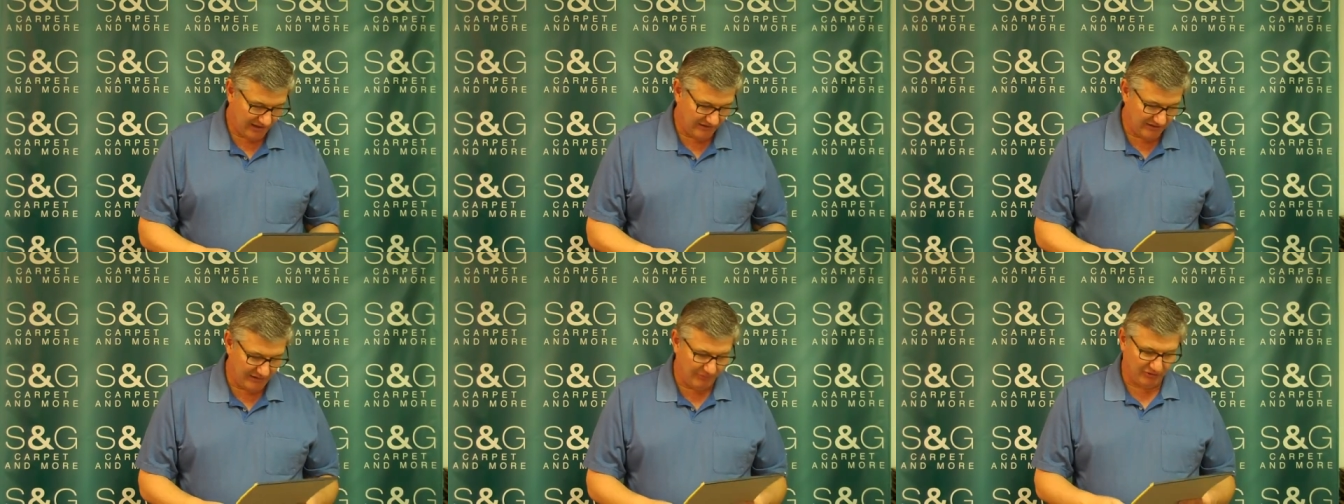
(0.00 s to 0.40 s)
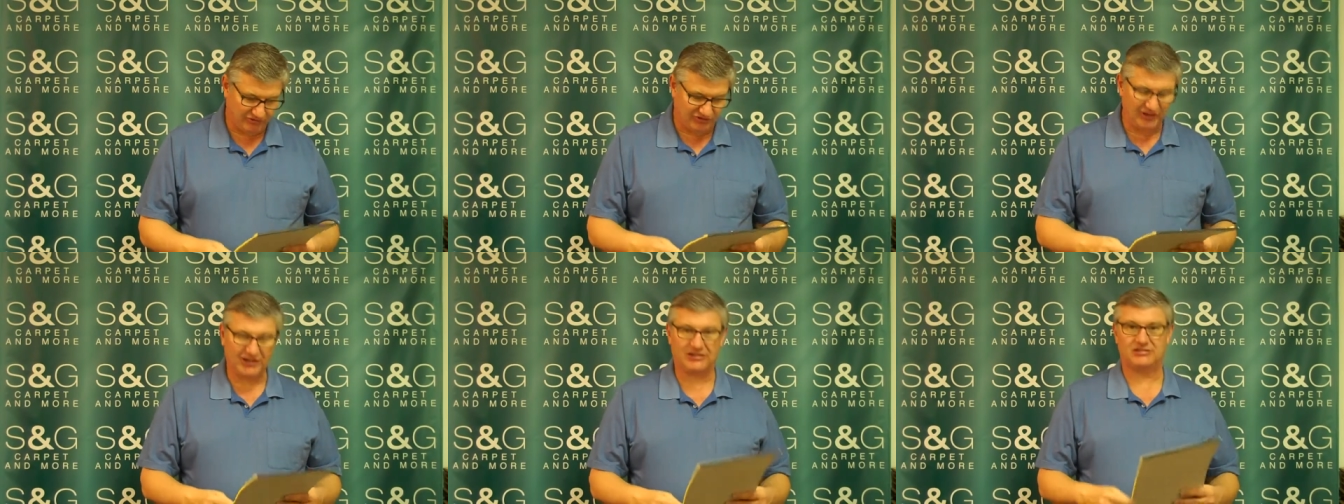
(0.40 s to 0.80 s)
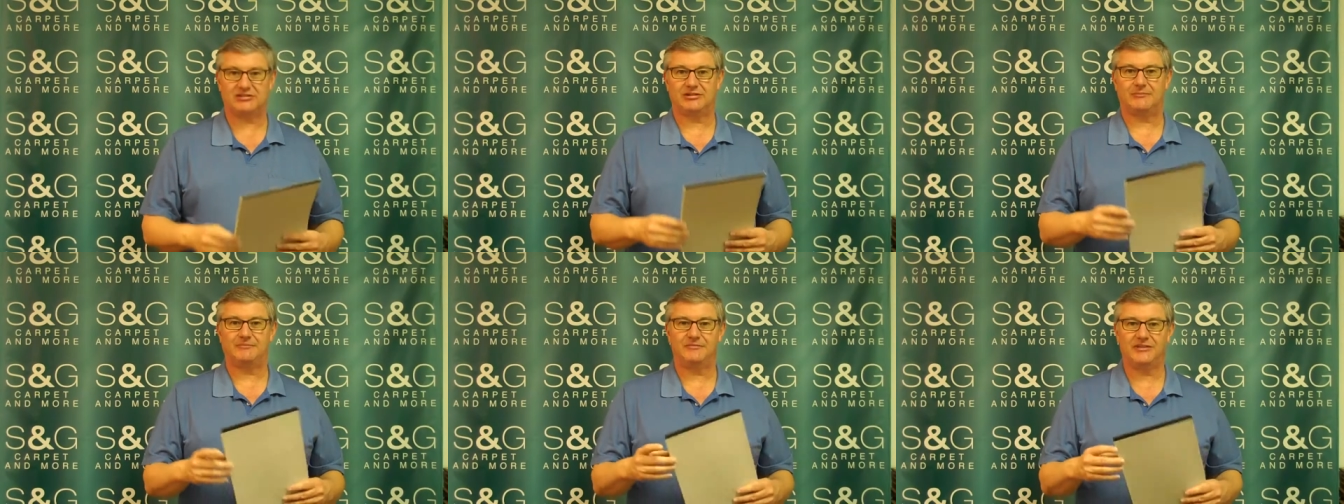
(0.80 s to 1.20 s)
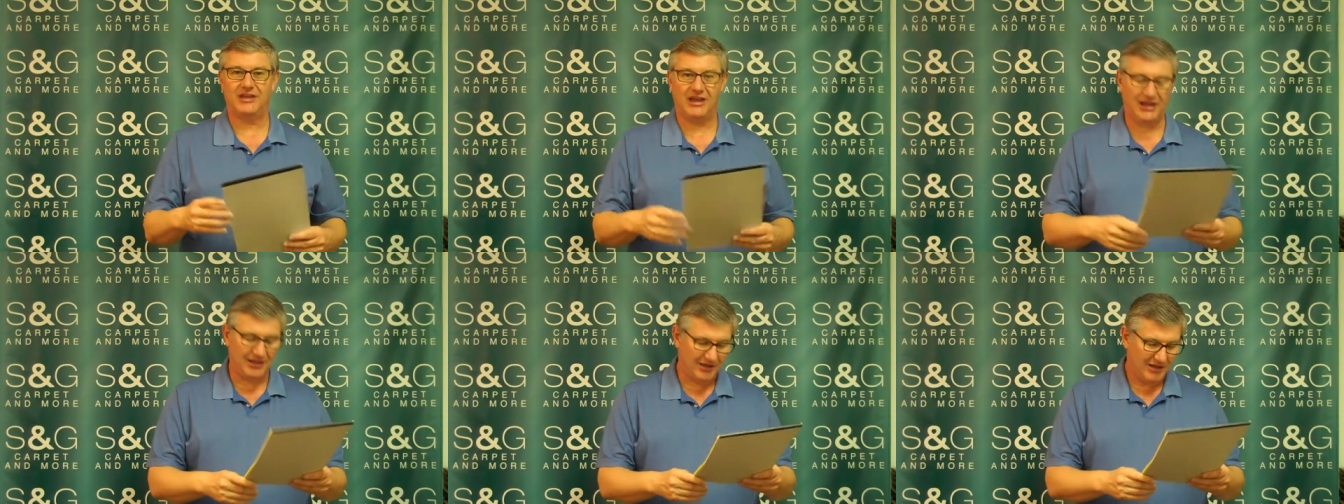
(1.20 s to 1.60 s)
Number 6.
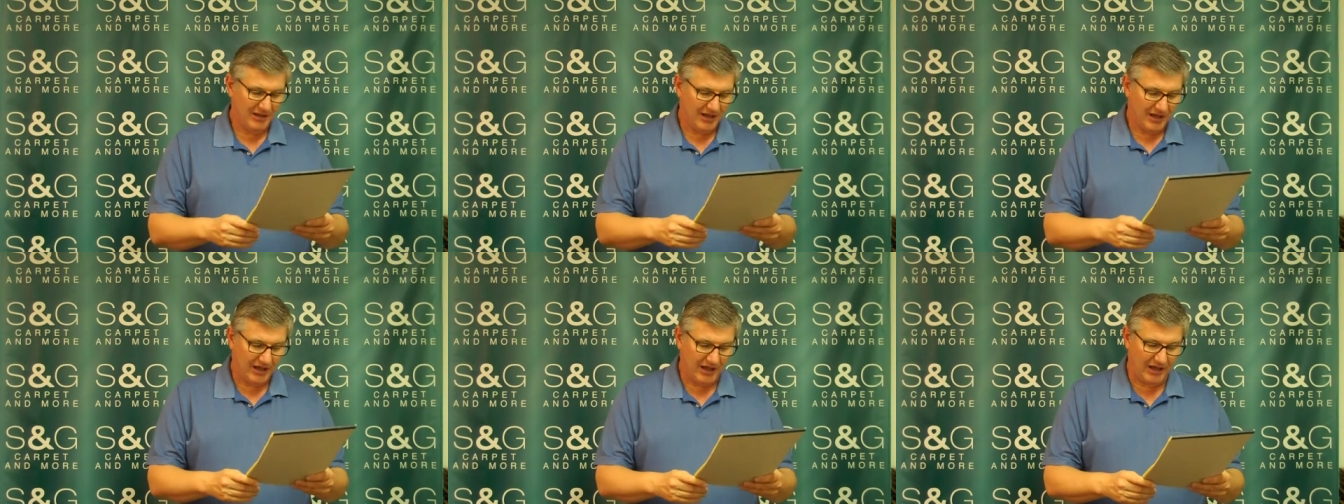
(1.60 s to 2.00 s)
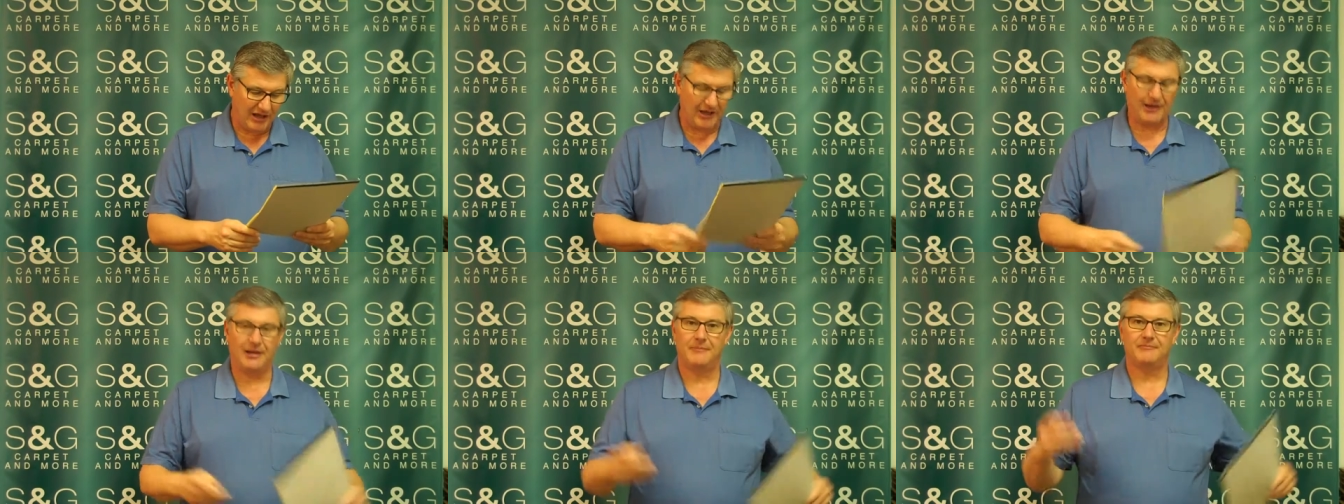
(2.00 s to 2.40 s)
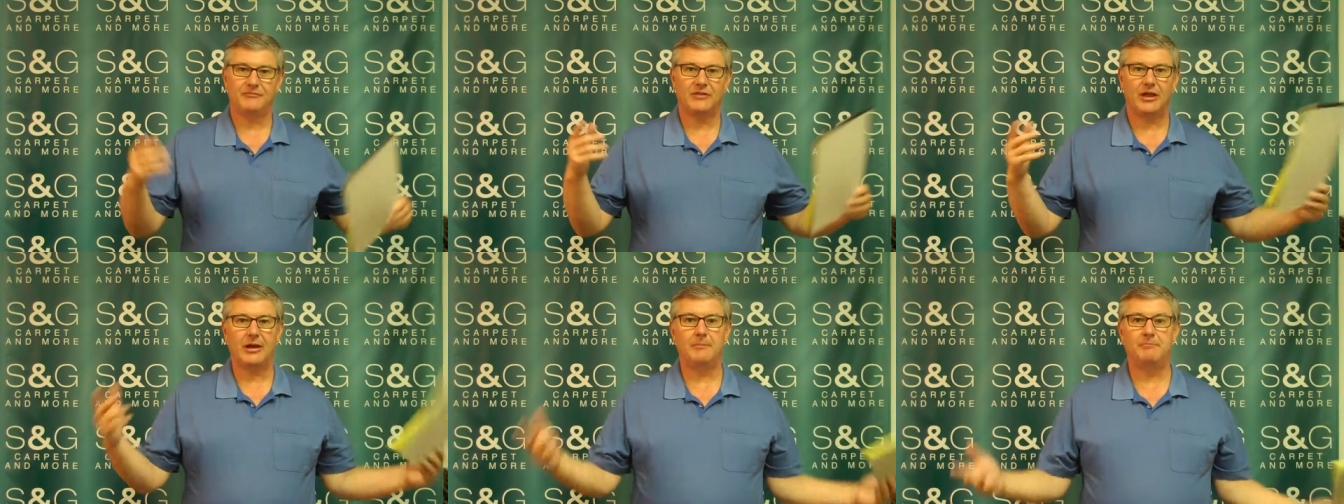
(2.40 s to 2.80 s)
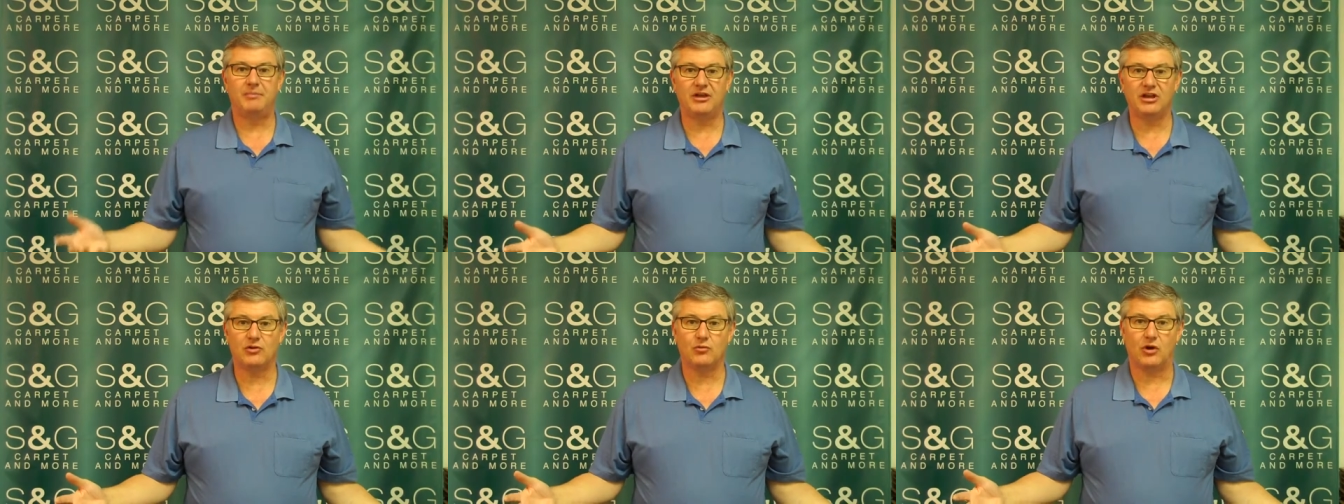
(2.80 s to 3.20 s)
Okay? A
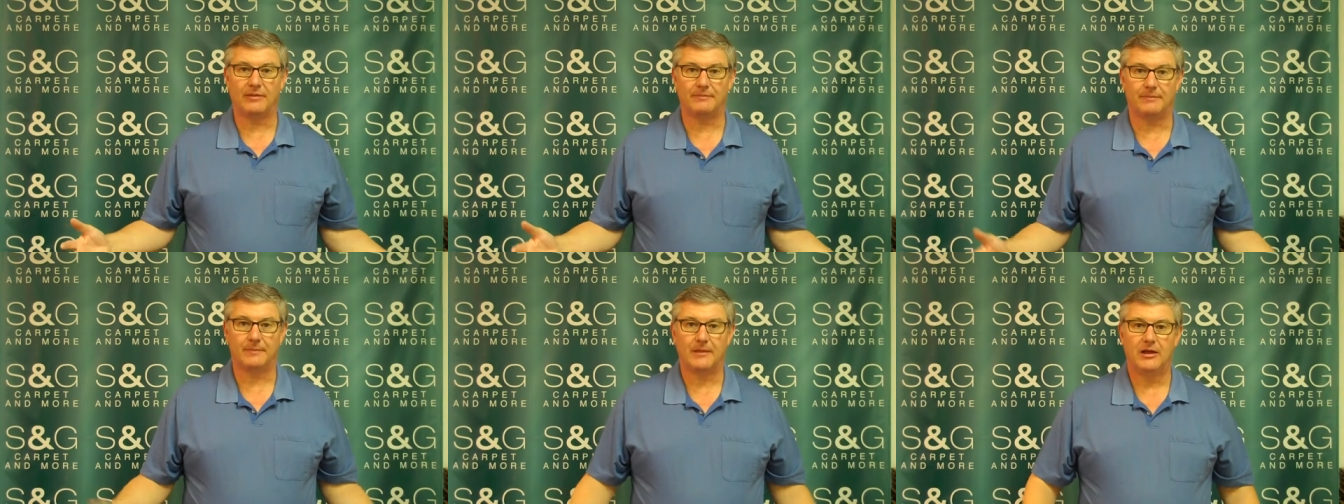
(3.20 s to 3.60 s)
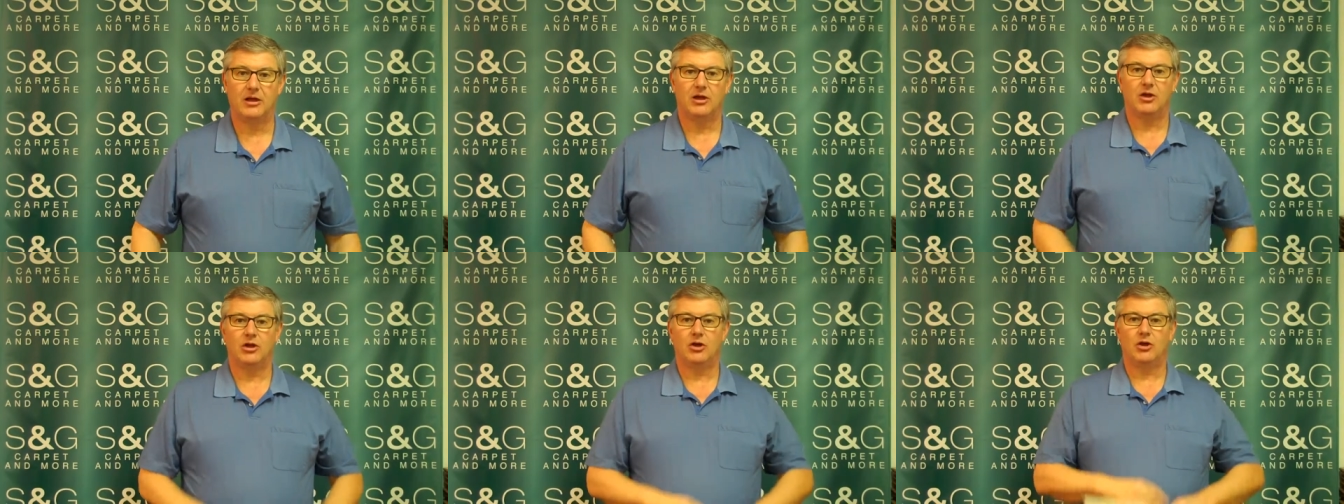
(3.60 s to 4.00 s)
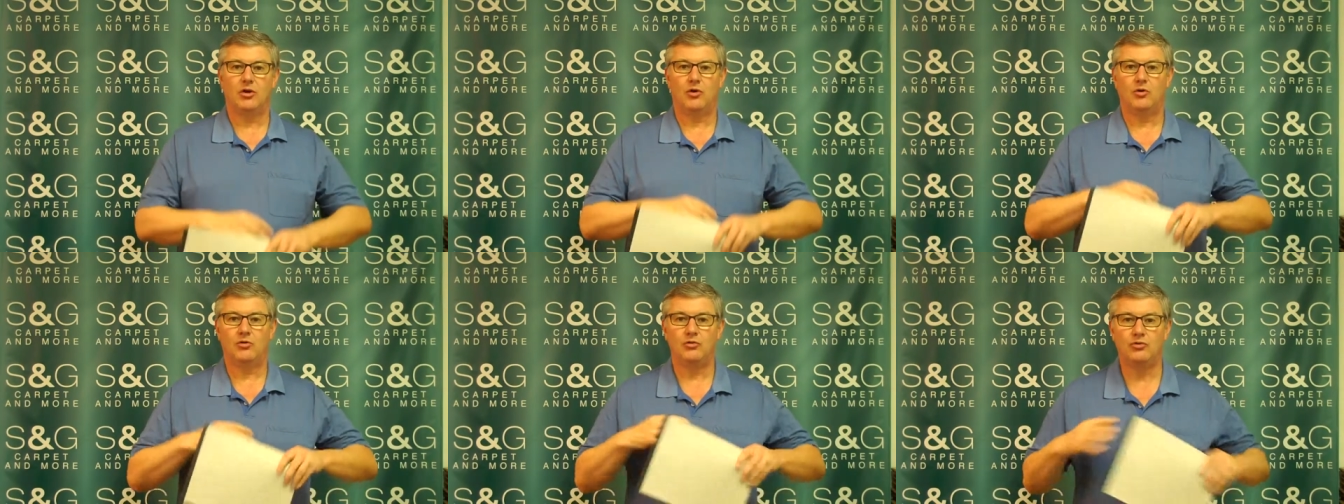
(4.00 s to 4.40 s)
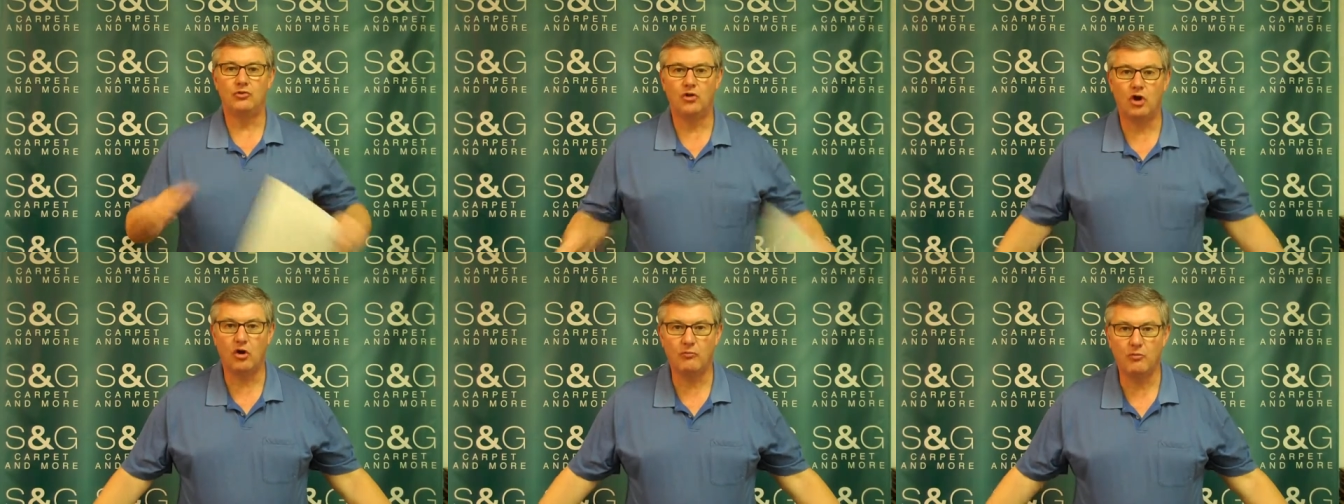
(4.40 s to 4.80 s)
big one.
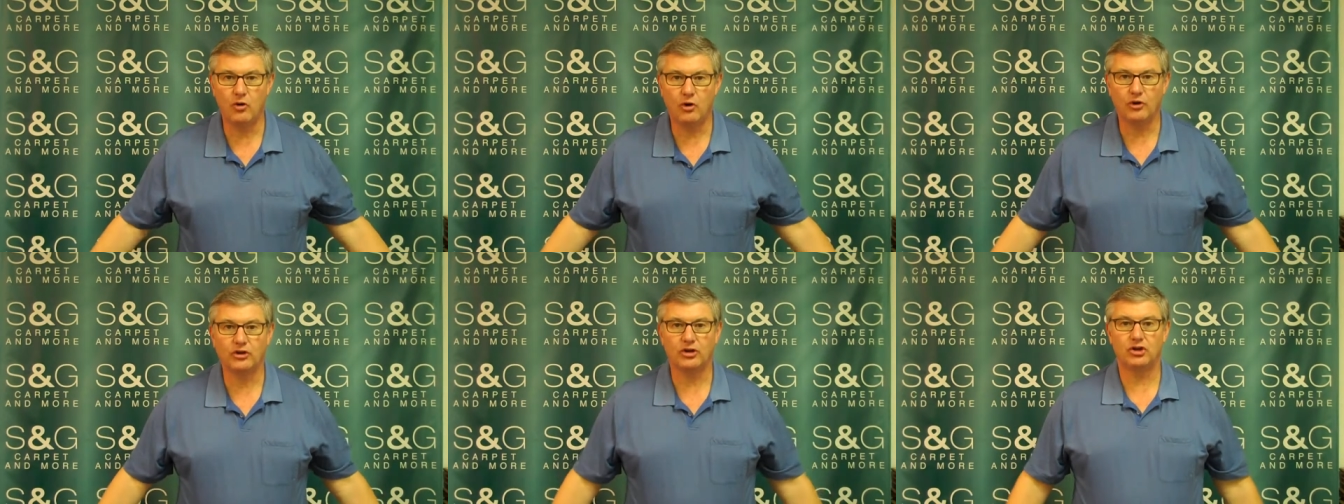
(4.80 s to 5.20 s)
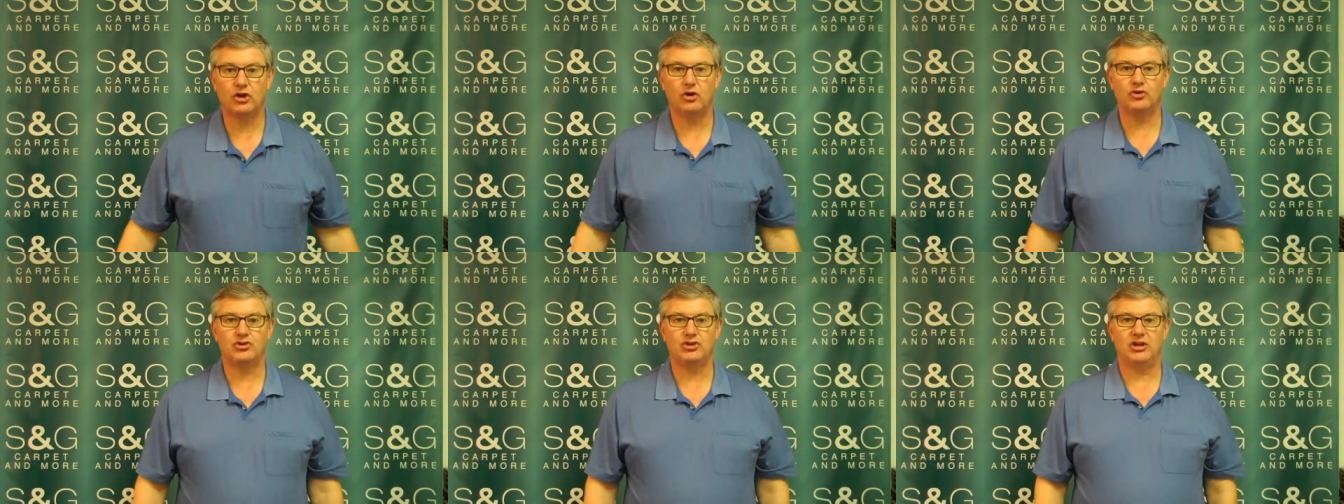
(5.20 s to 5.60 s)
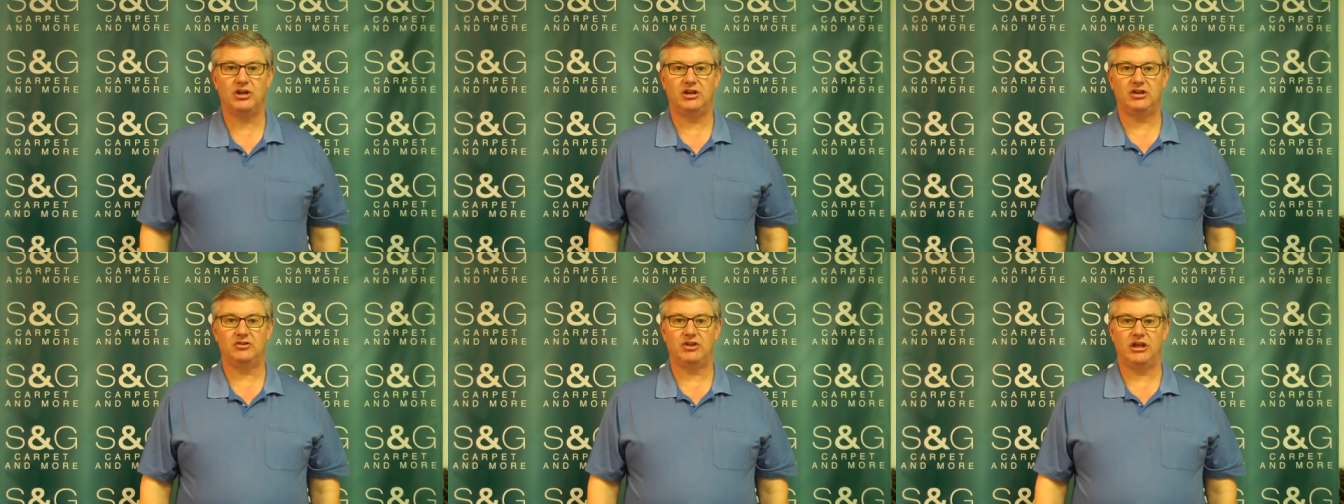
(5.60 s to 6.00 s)
No more negotiating